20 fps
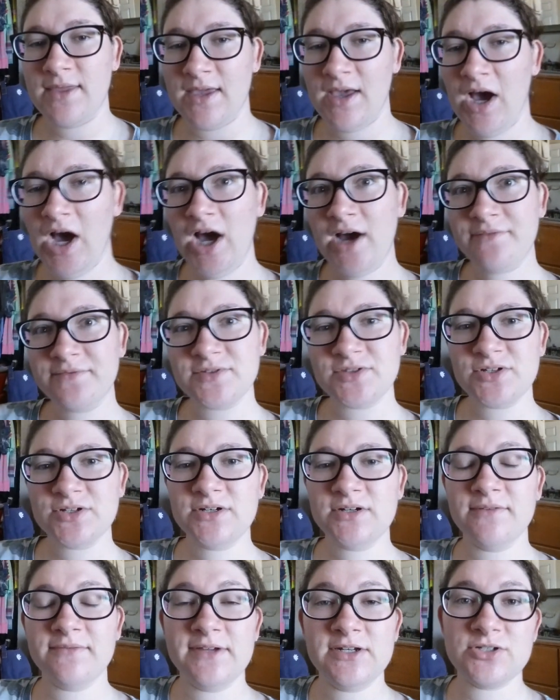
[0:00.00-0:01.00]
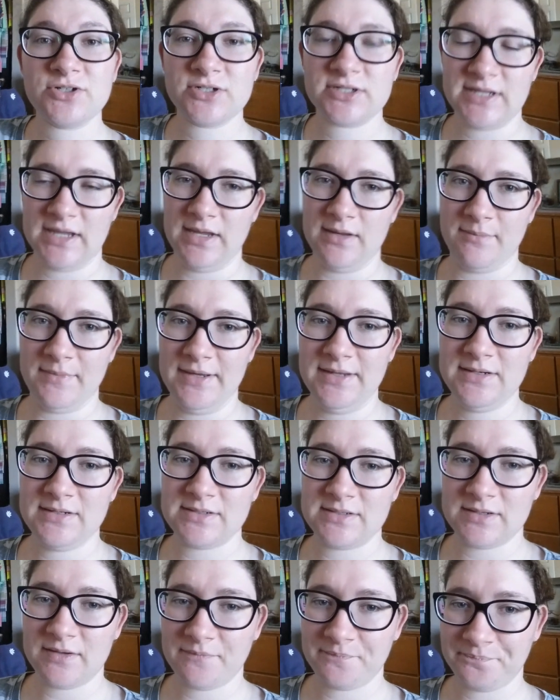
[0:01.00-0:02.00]
the Officer of
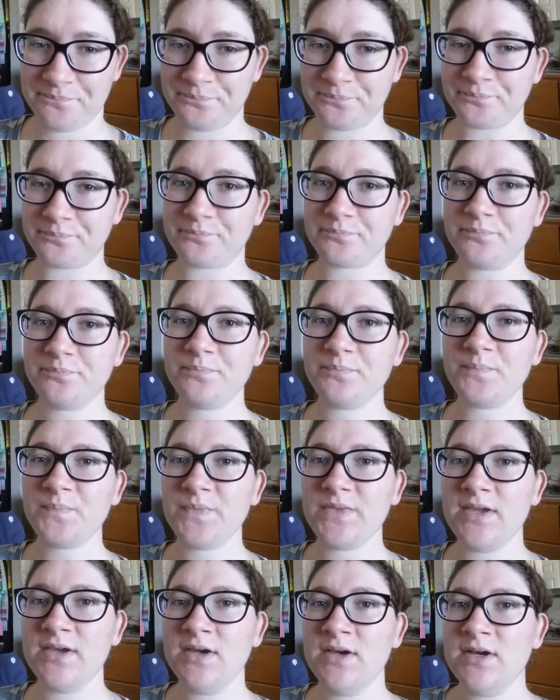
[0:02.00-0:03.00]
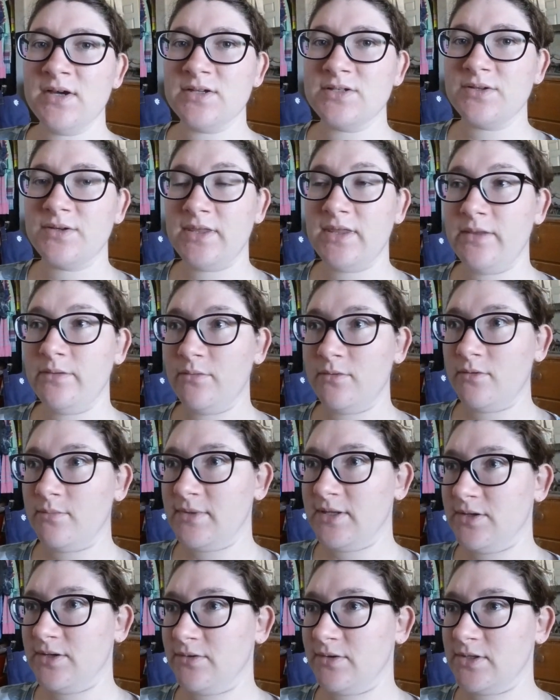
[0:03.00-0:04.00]
Entertainment. So he will
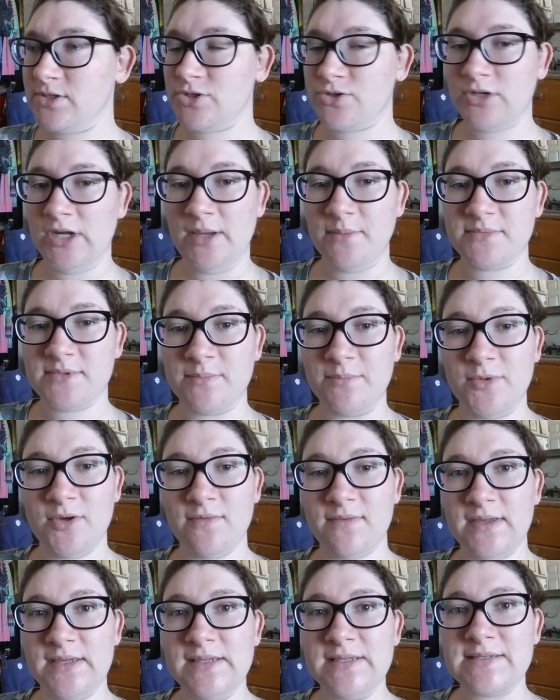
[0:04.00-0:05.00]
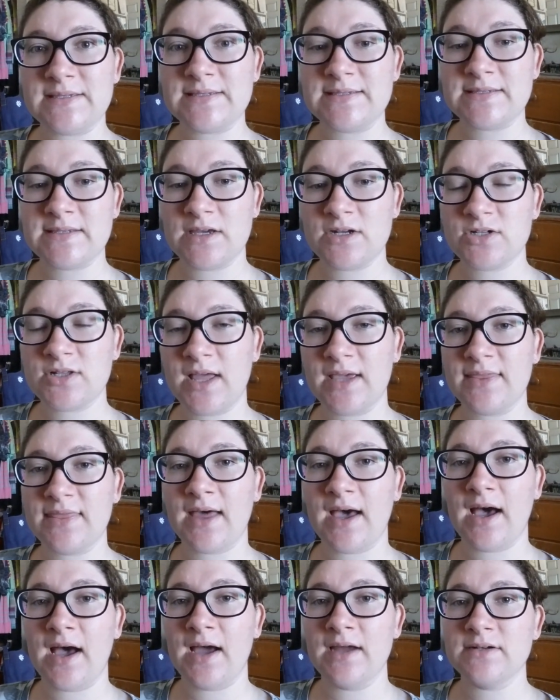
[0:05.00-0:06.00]
be doing streams and movies and such like
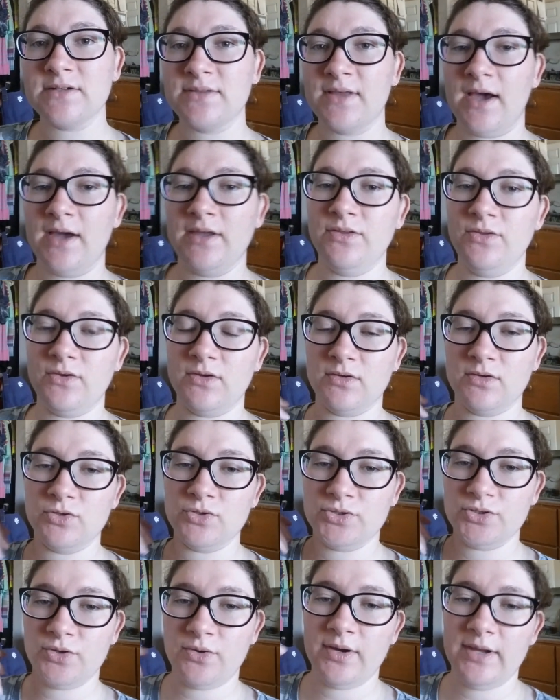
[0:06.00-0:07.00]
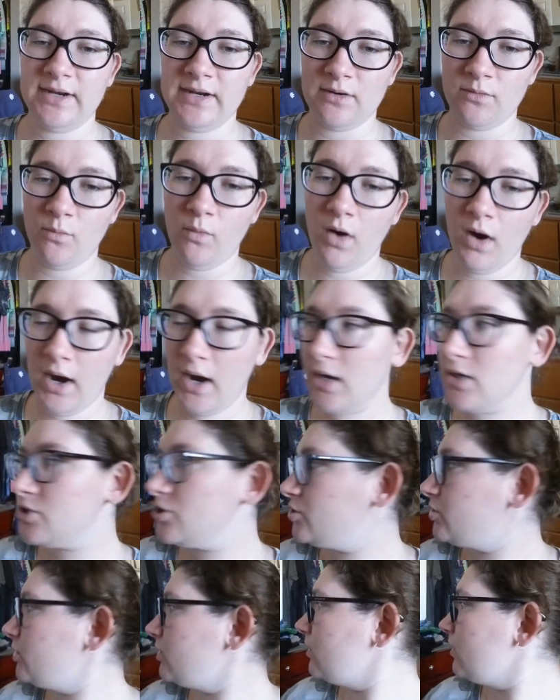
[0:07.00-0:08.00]
that that you can join and
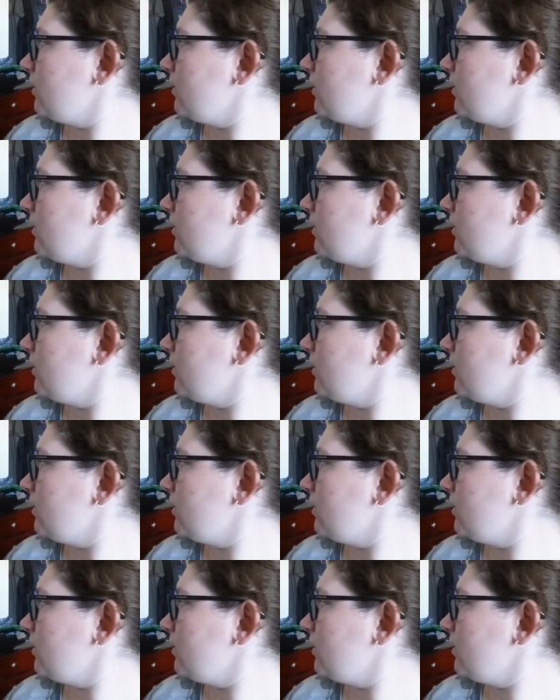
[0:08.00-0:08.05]
watch.